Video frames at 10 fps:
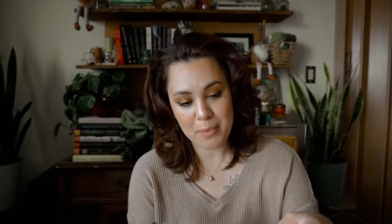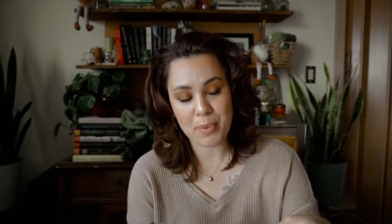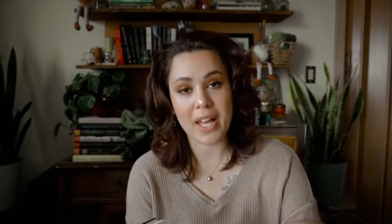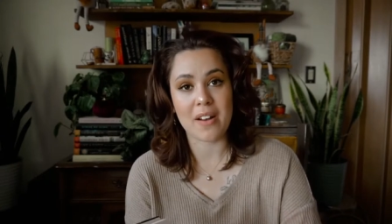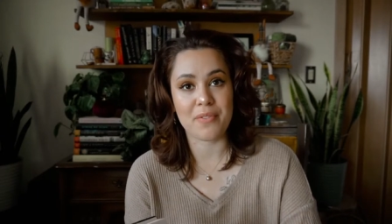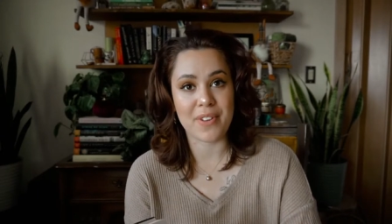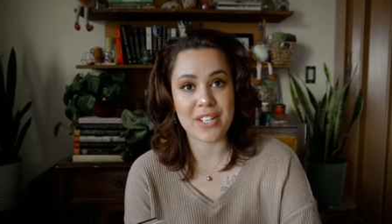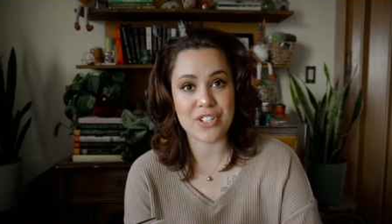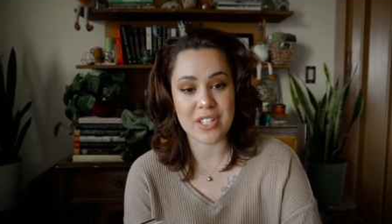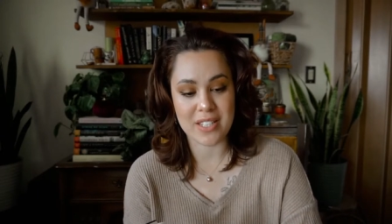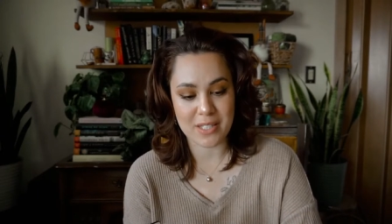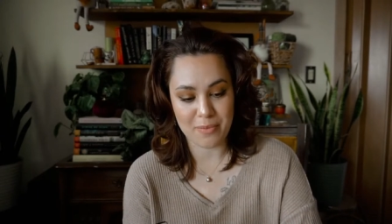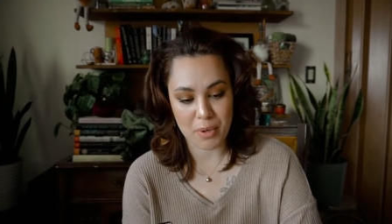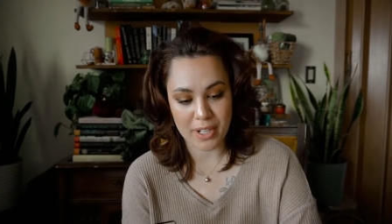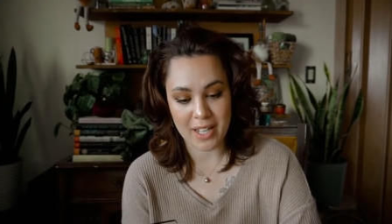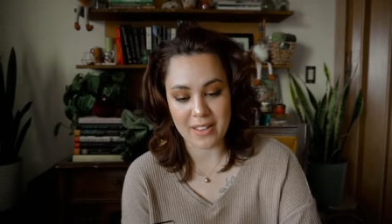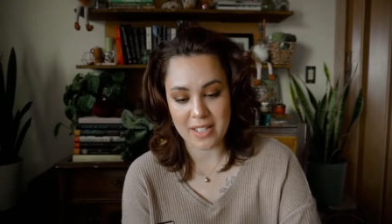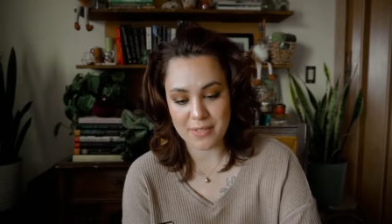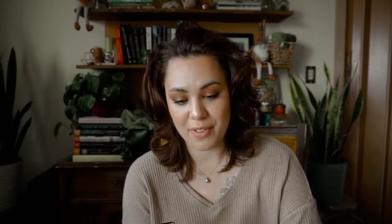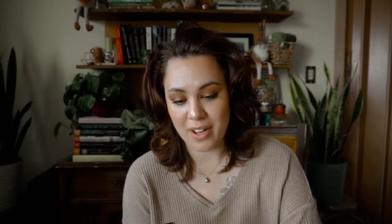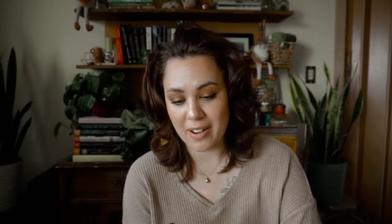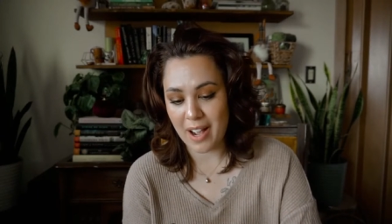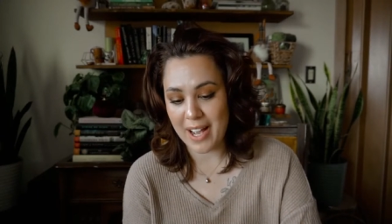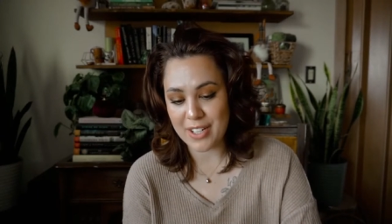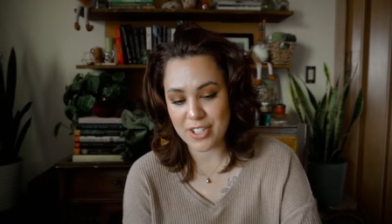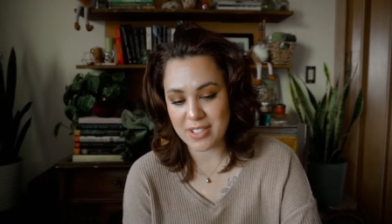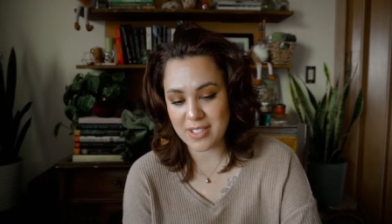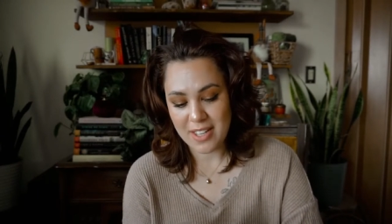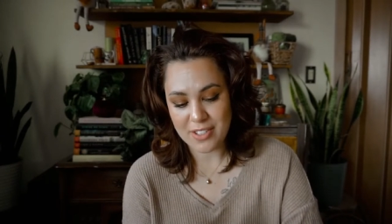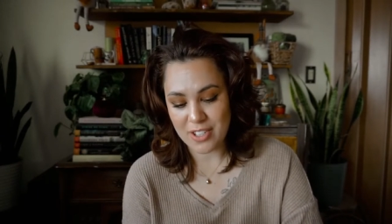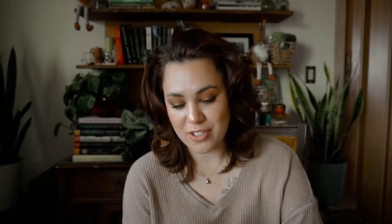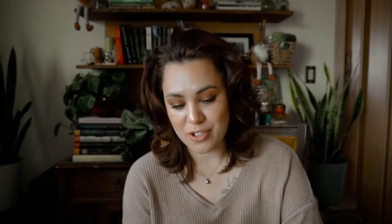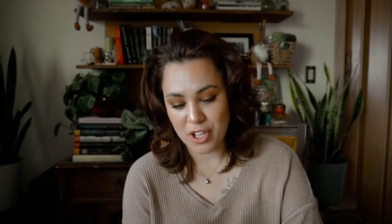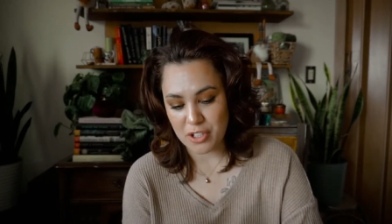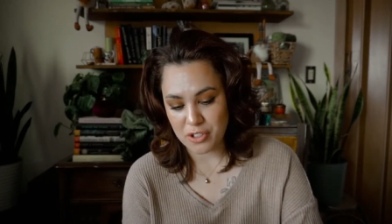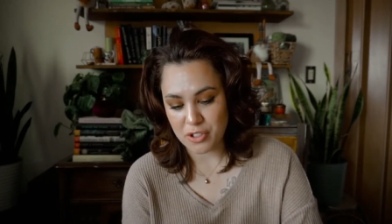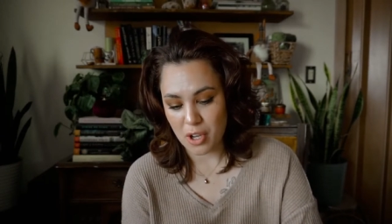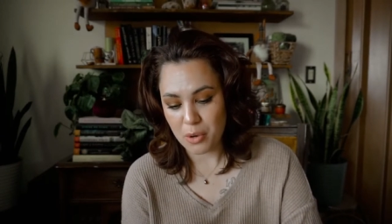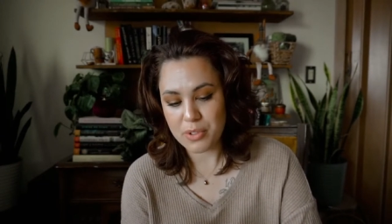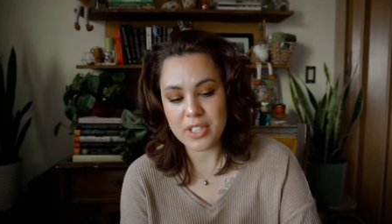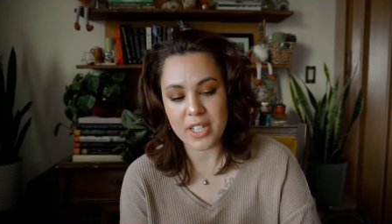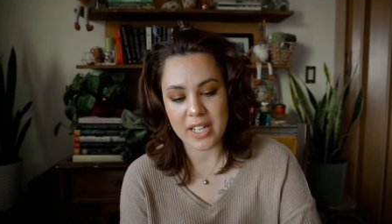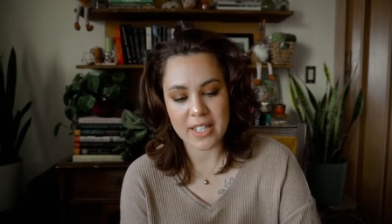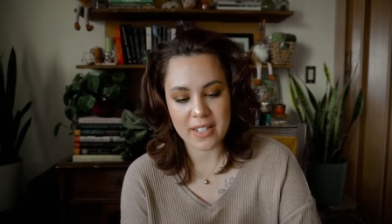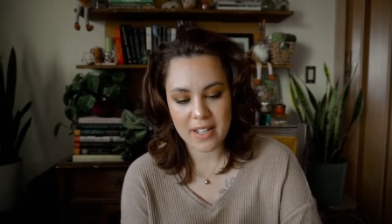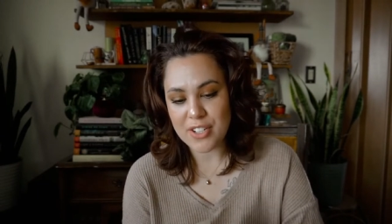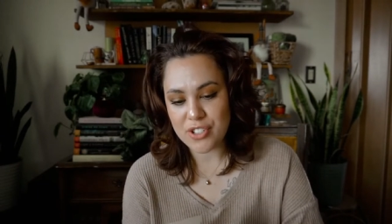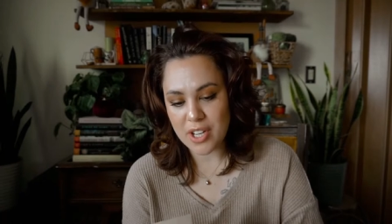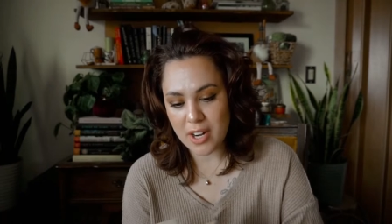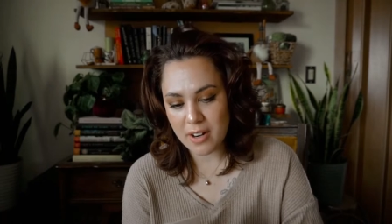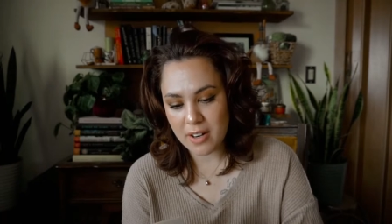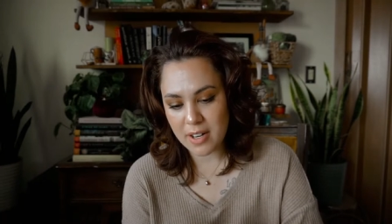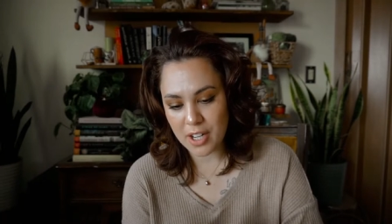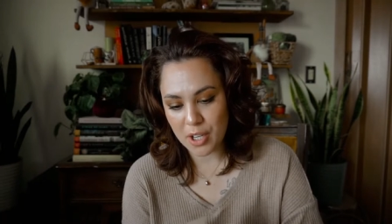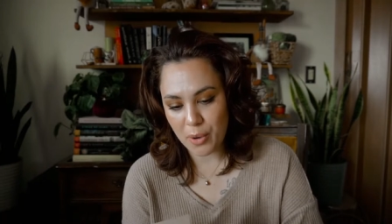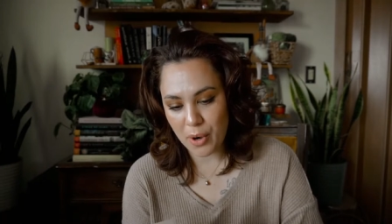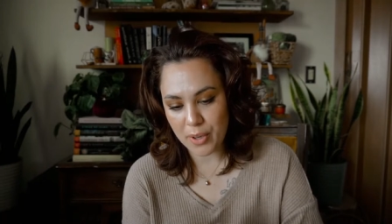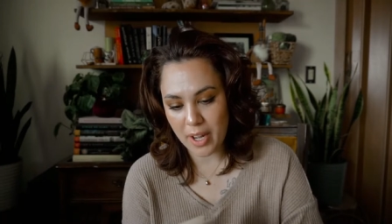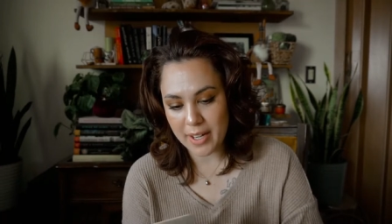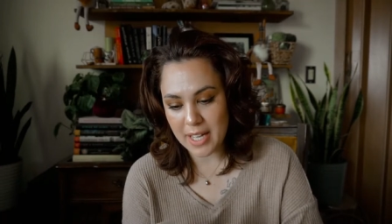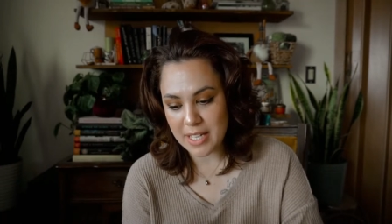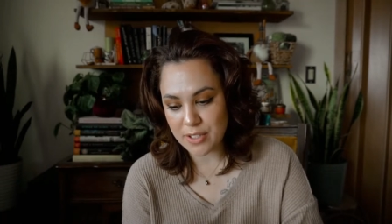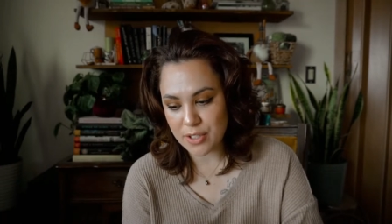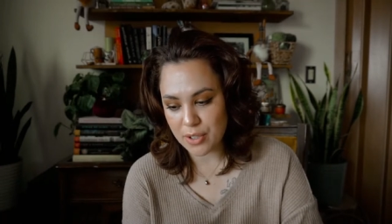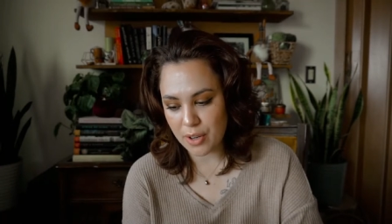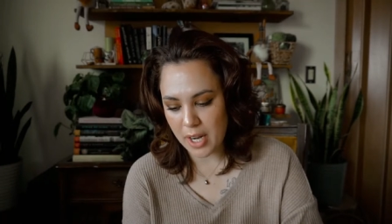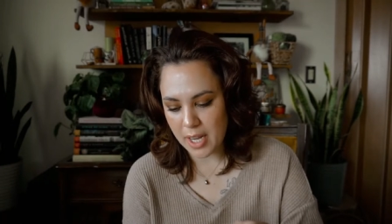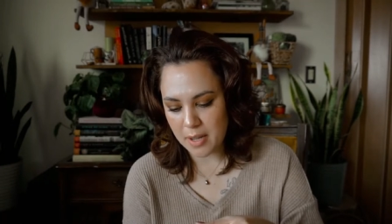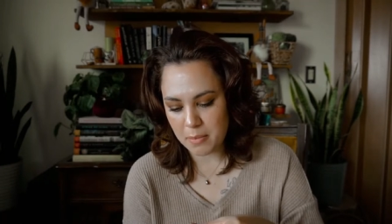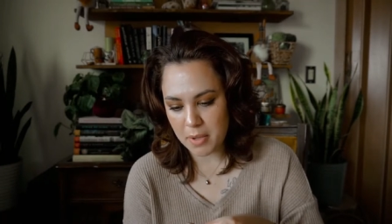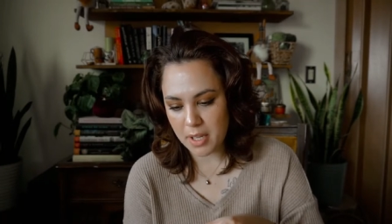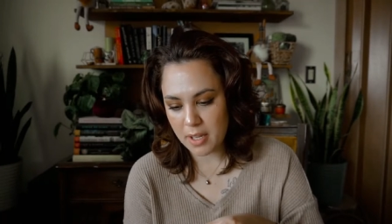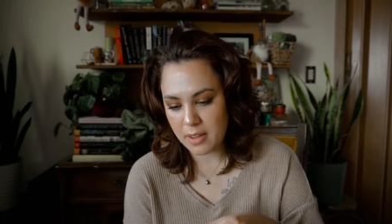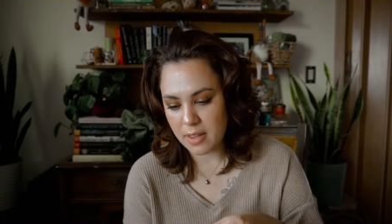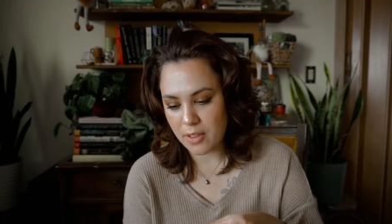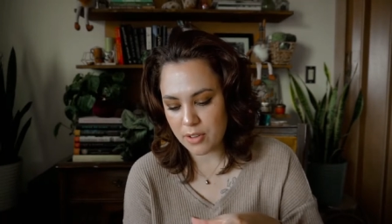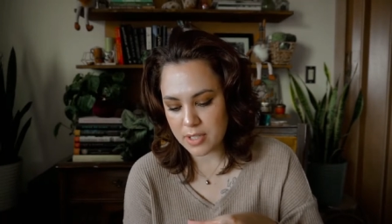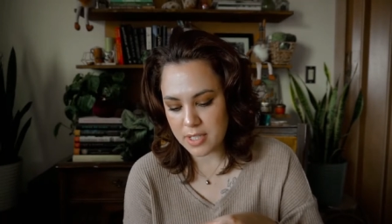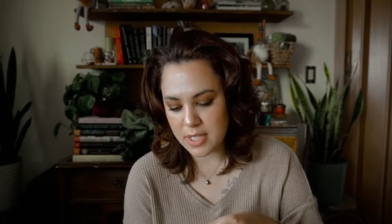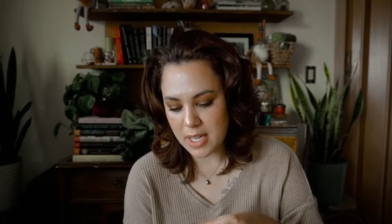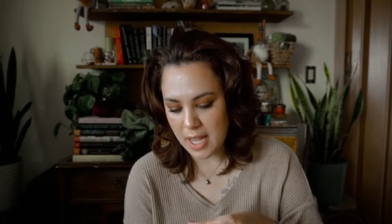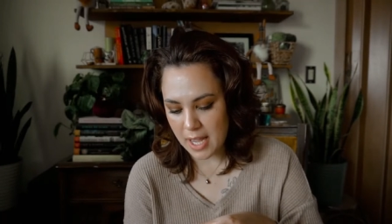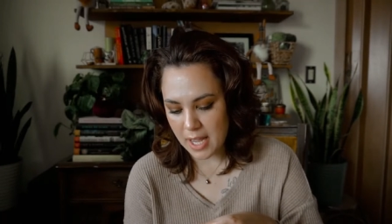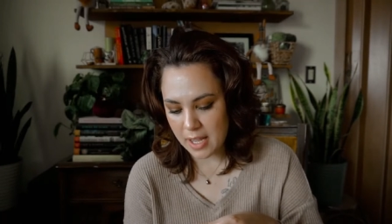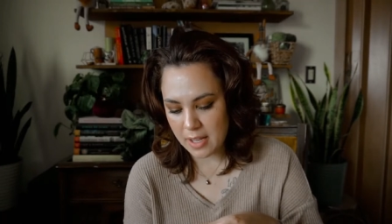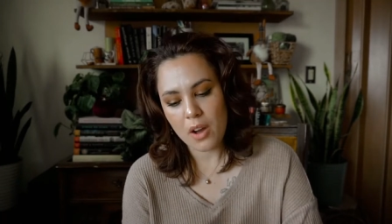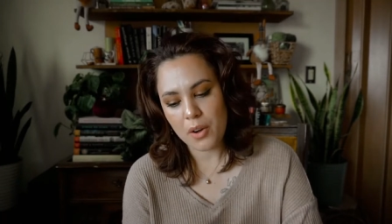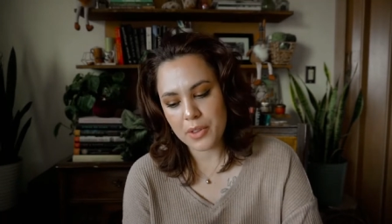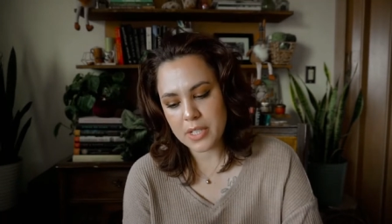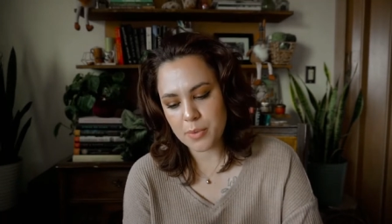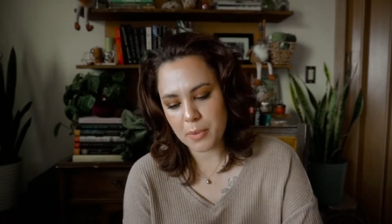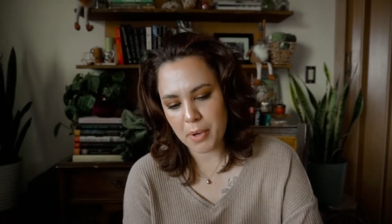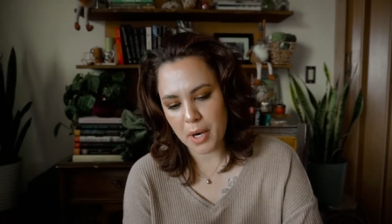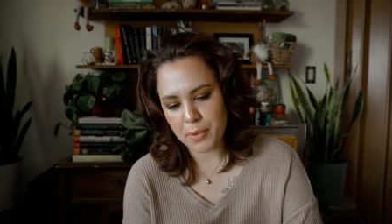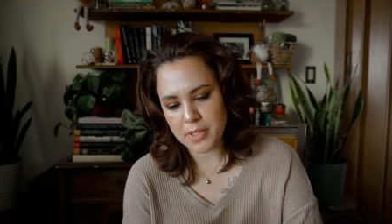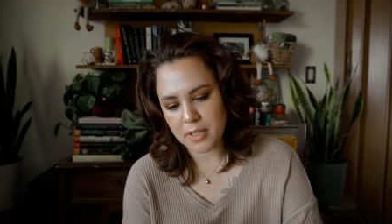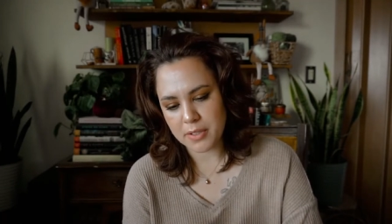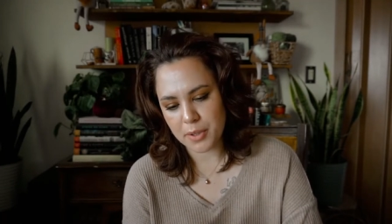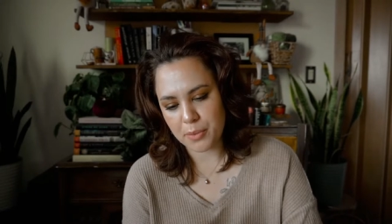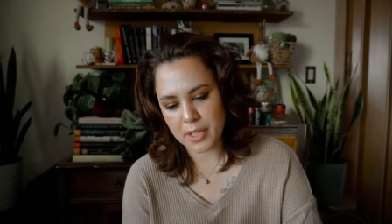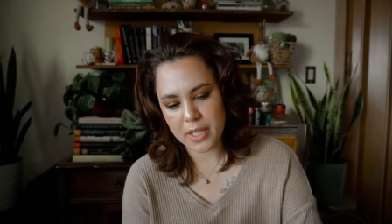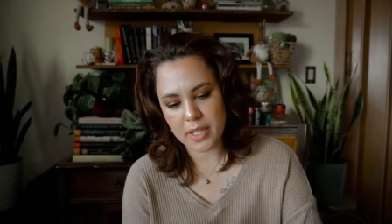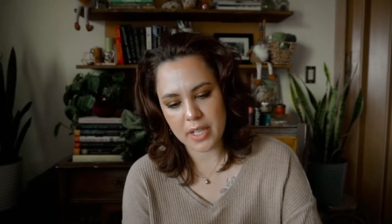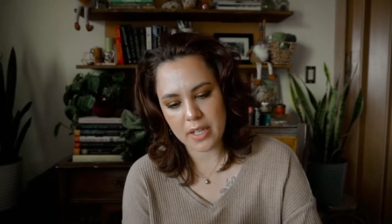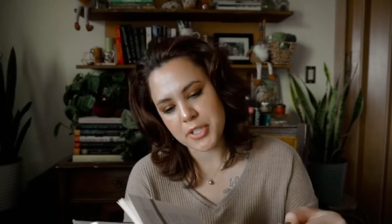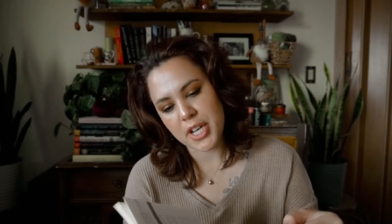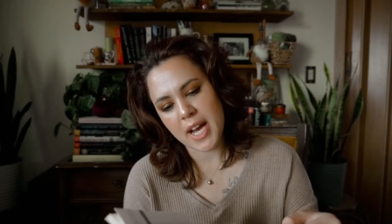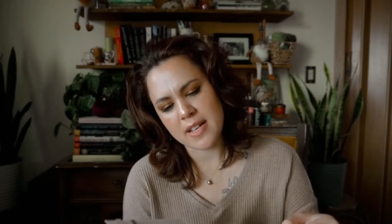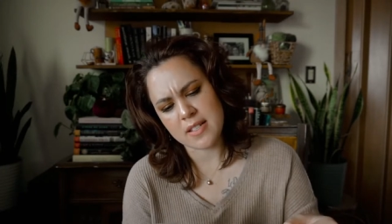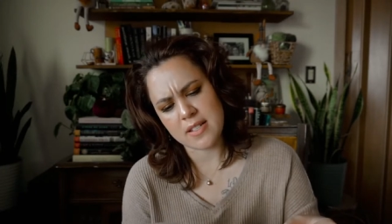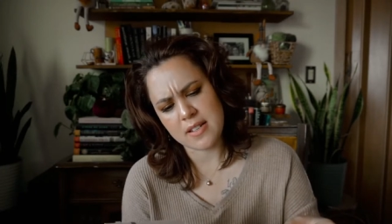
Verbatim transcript: plan on finishing this book in this vlog. I just, this is just so good. I shared a quote on Instagram the other day. Oh, this one part was also really good. She asked